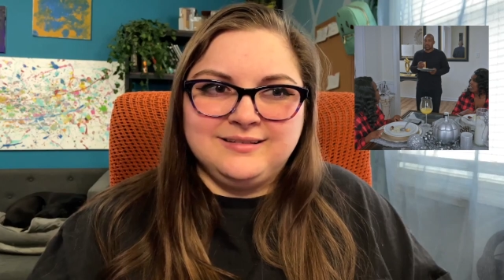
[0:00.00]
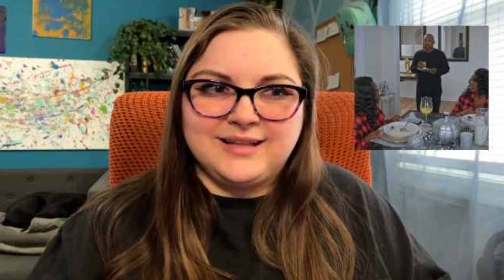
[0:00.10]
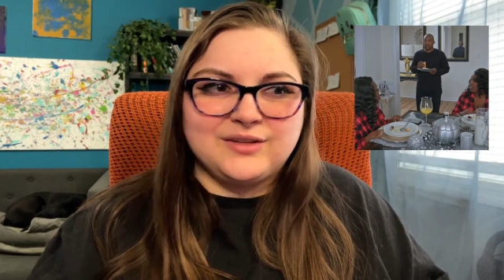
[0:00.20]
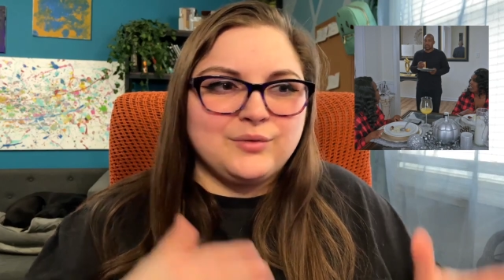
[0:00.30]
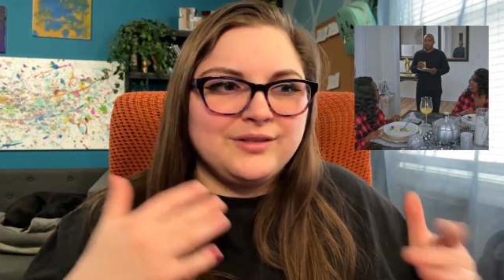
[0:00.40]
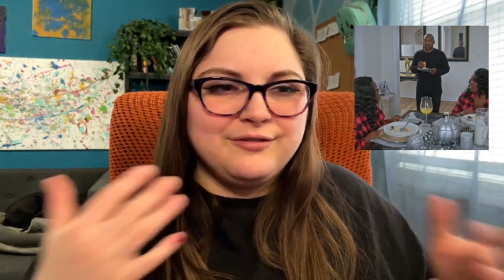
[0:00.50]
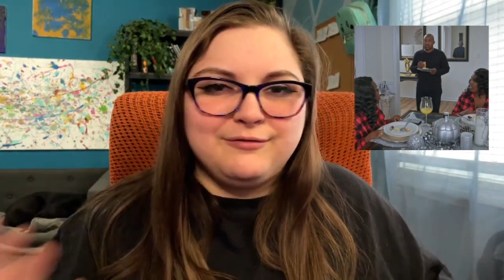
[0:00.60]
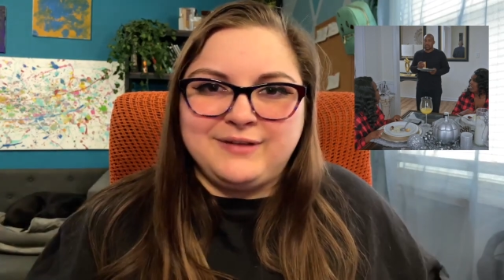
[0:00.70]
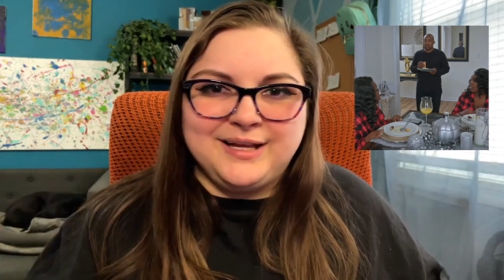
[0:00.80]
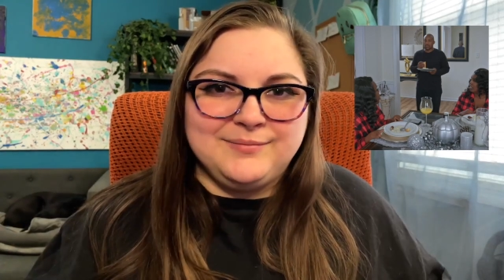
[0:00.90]
That's where the
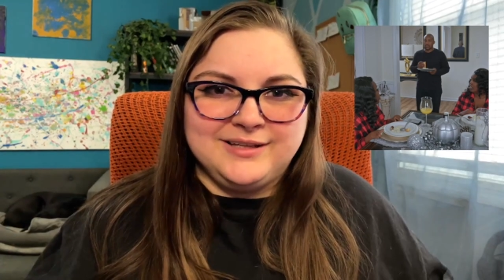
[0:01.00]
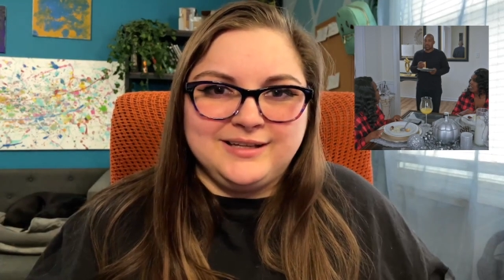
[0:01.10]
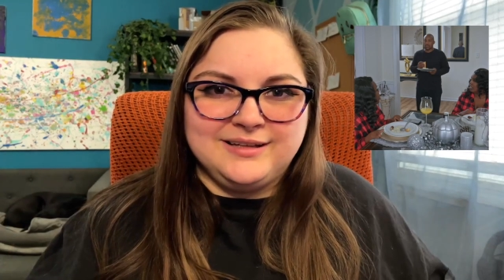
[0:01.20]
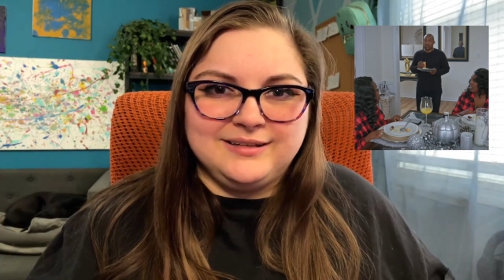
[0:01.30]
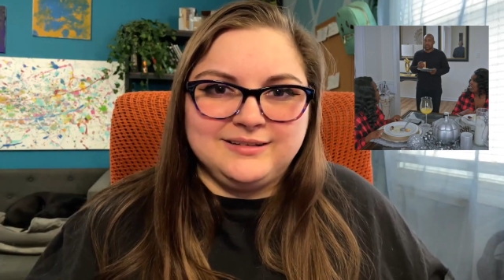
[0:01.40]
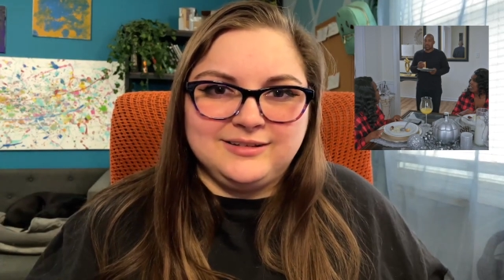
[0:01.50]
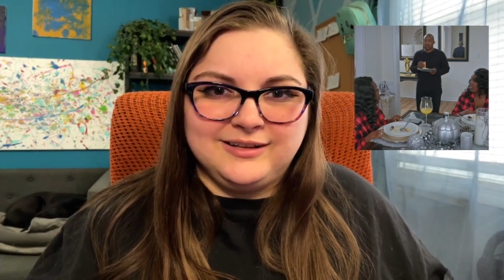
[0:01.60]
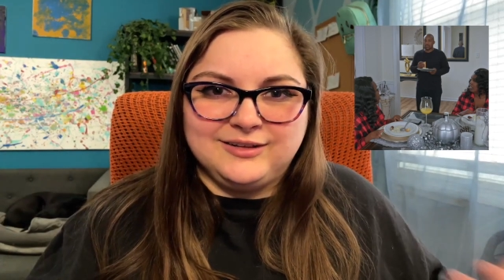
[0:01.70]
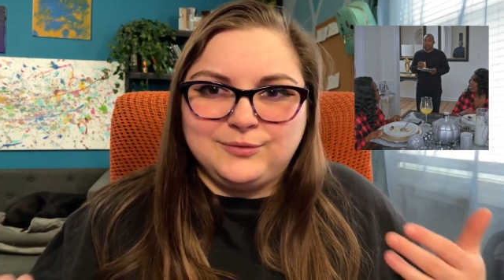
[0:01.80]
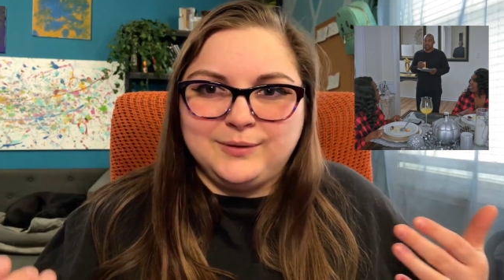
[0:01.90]
family is.
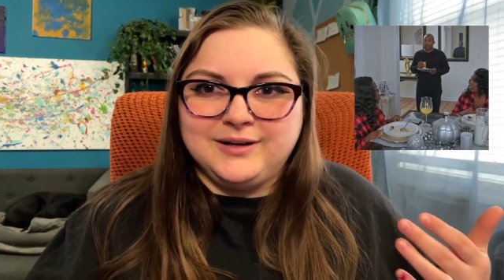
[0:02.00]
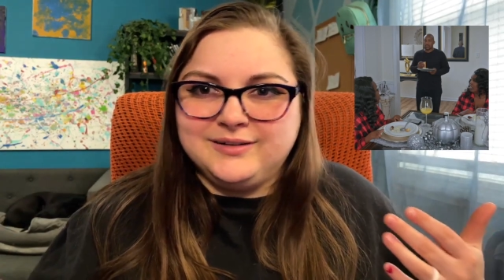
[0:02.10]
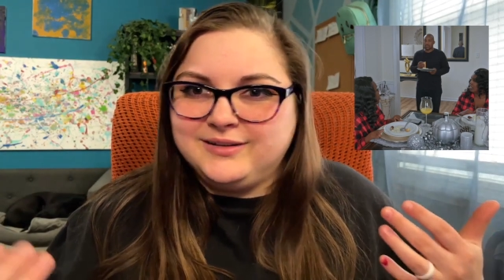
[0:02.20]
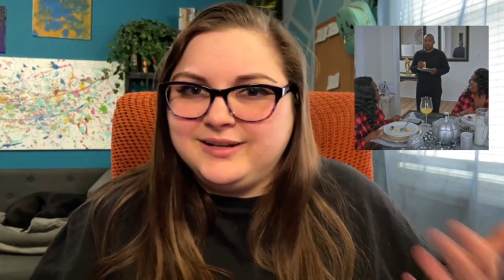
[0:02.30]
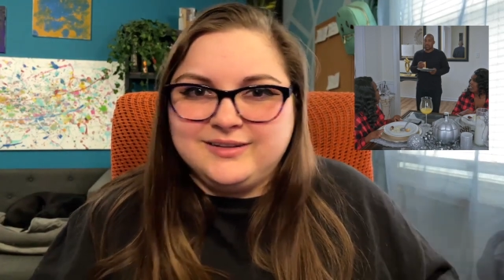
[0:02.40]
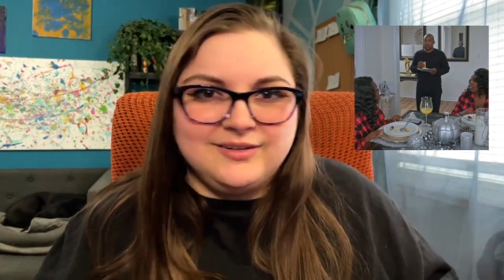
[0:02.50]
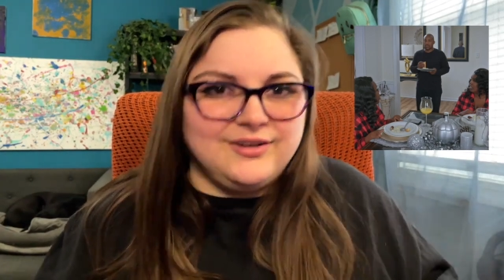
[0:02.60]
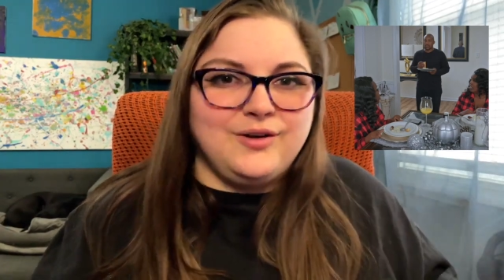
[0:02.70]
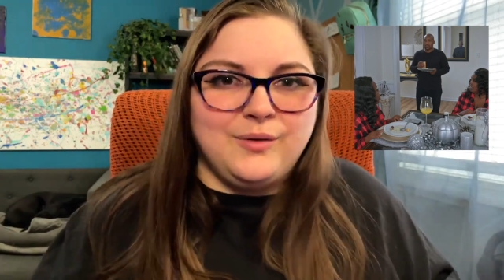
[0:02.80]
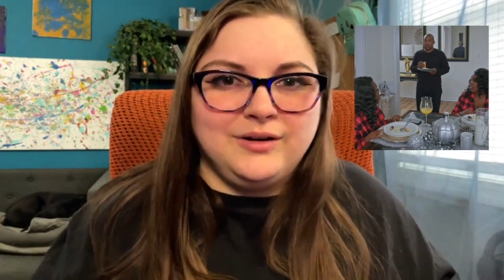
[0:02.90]
That's where his kids are
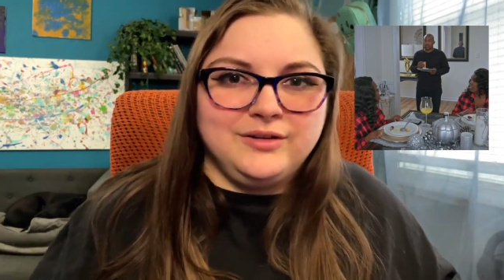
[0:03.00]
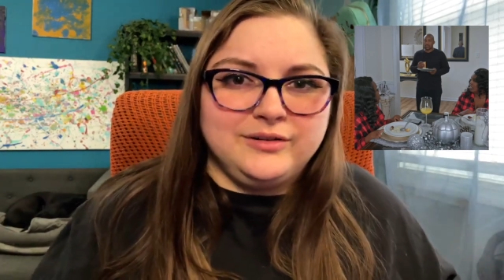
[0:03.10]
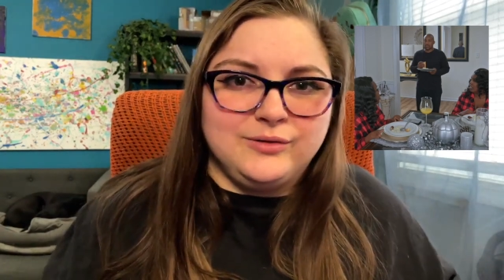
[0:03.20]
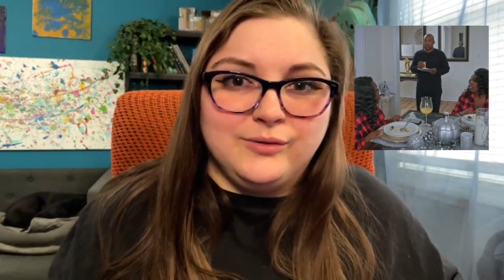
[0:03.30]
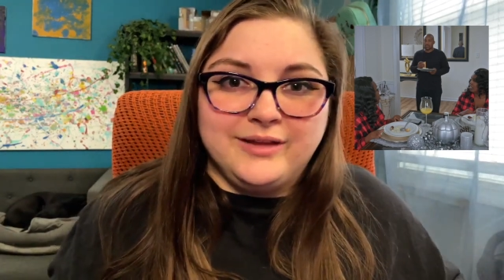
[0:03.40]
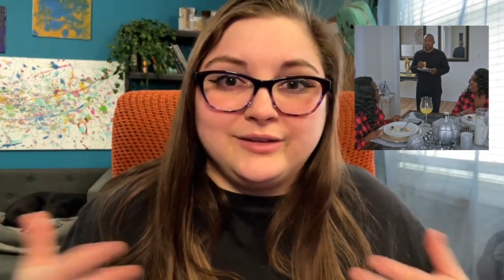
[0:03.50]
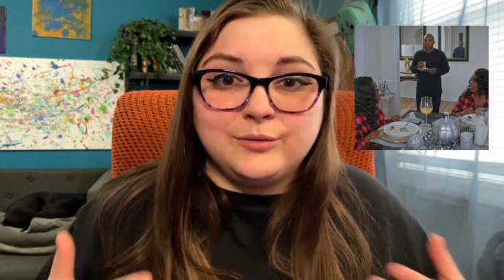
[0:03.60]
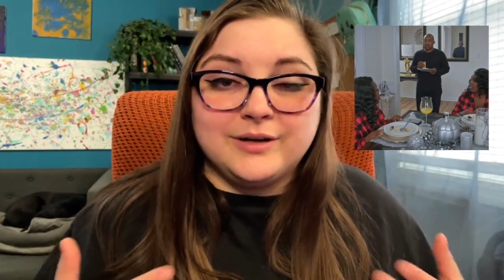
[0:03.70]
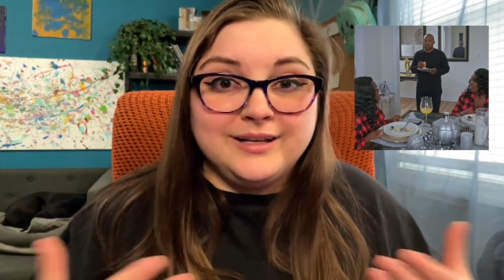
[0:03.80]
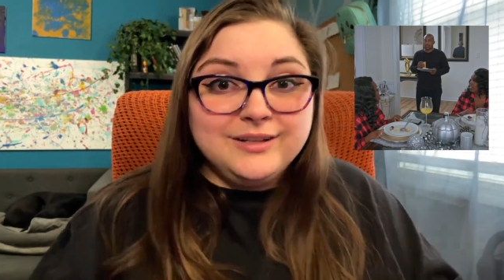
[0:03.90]
going to school. That's
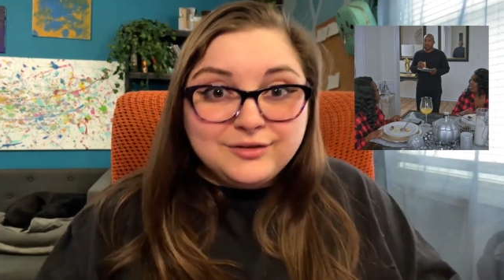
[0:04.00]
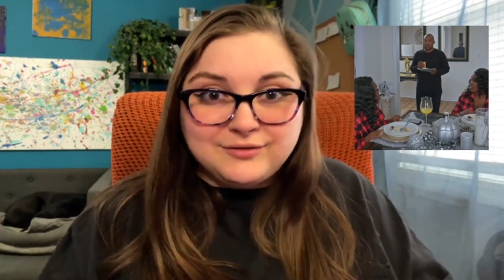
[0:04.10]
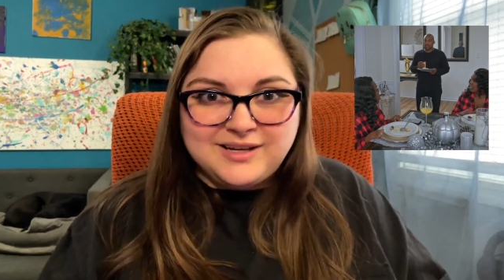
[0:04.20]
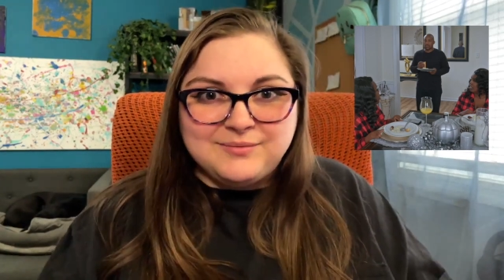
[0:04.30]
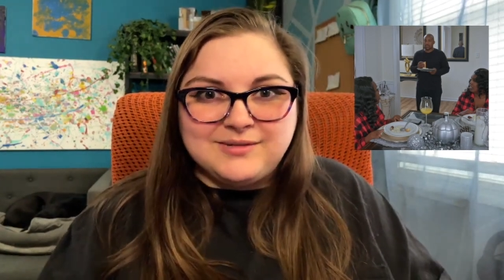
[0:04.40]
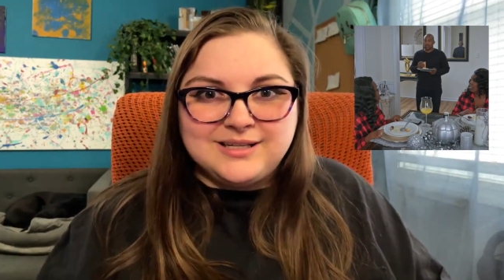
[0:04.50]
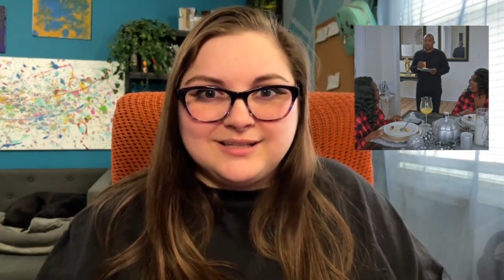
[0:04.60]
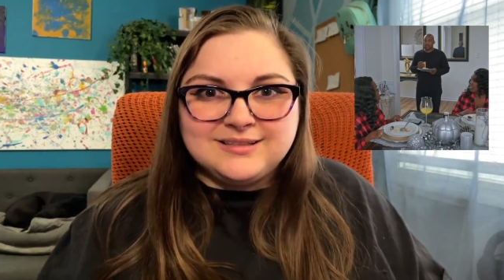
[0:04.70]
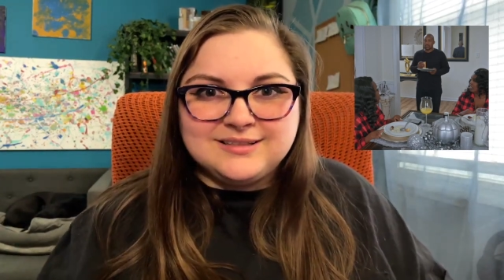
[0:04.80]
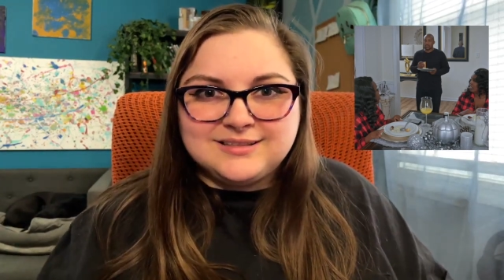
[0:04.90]
where his family
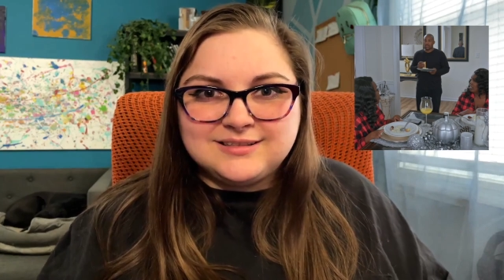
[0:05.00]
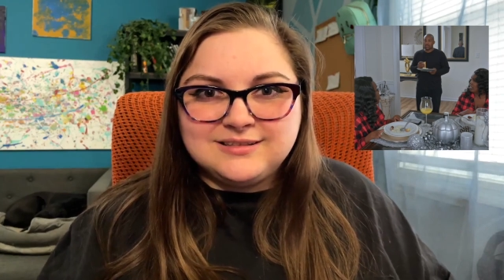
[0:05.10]
is.